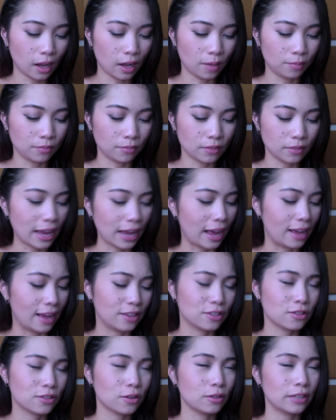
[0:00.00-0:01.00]
Yeah, and
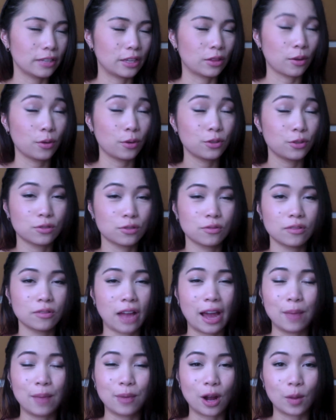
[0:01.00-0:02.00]
so like those
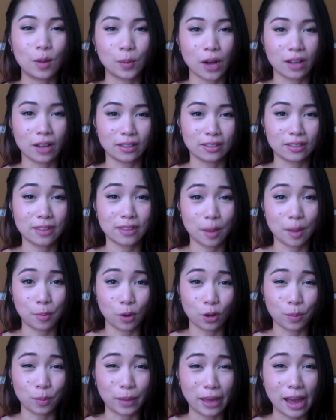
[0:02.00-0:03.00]
eyebrow products that
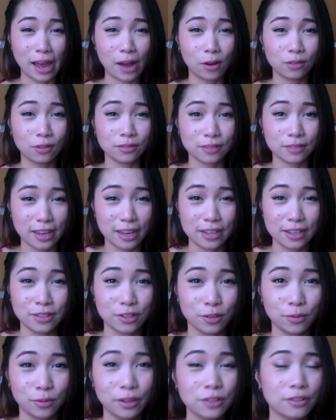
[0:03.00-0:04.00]
broke me out, in case
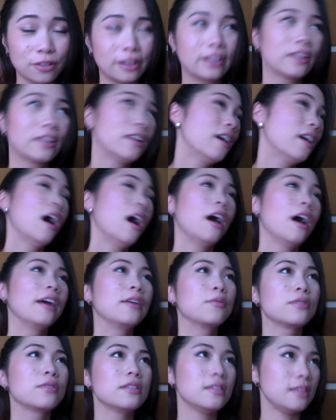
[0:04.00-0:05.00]
you're wondering, it
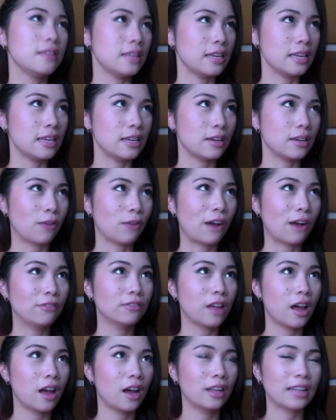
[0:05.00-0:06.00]
was the
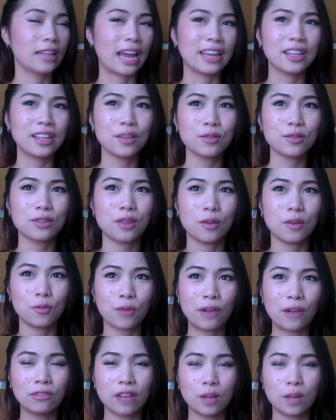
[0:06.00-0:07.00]
Revlon, I think it was the
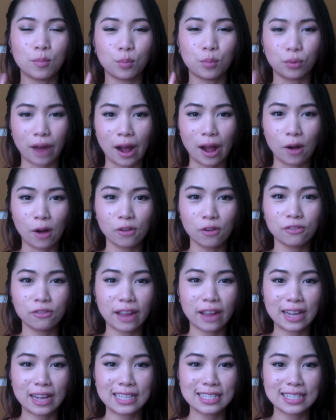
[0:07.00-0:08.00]
Revlon Brow
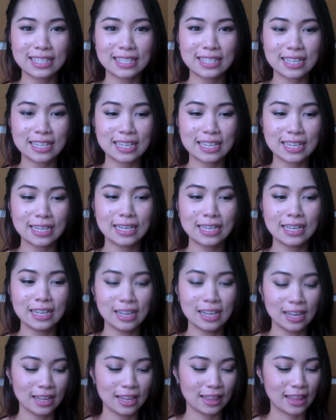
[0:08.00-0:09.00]
Fantasy
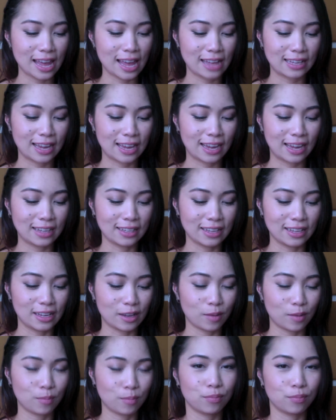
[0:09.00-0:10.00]
that had like
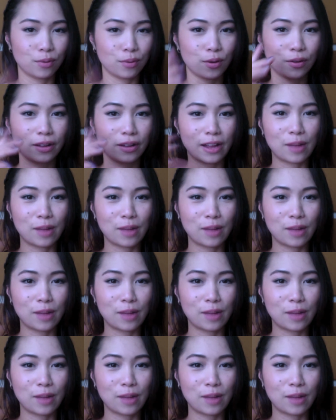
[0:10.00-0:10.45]
broken out my